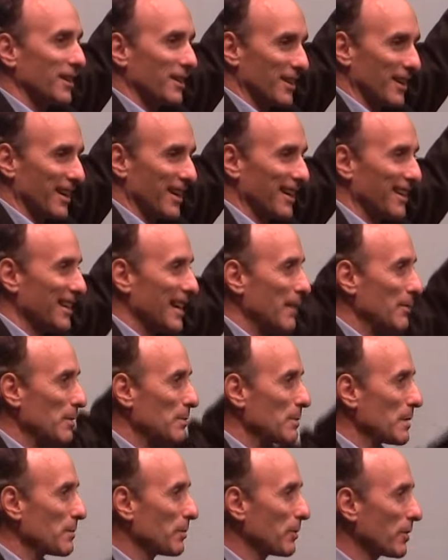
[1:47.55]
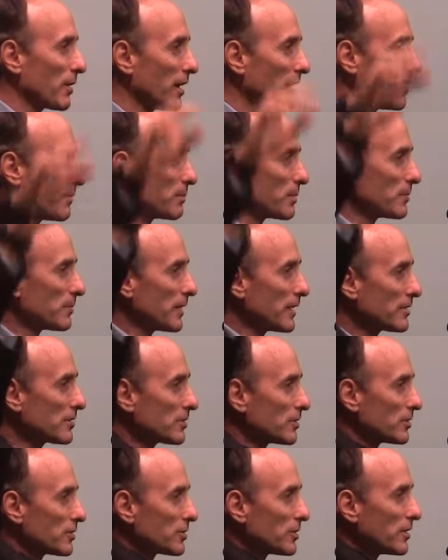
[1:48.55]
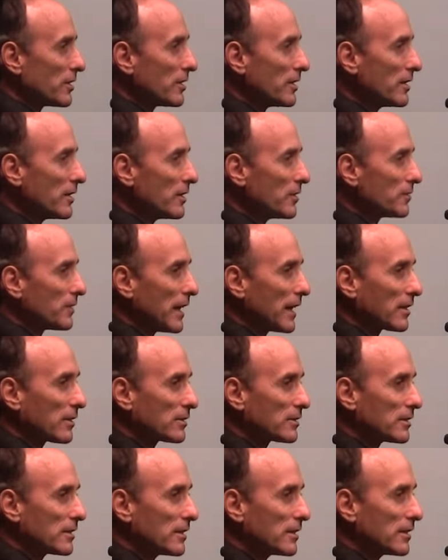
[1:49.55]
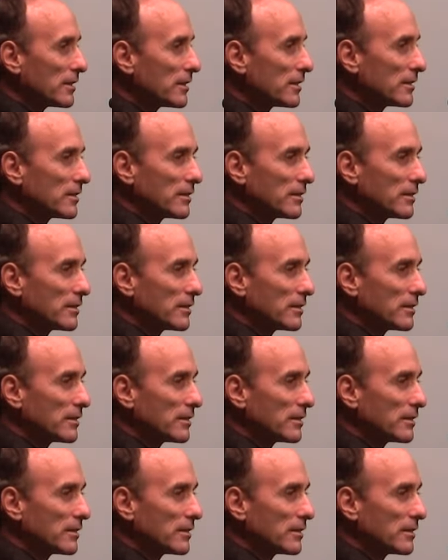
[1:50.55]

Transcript: All right. How many people are professors or faculty?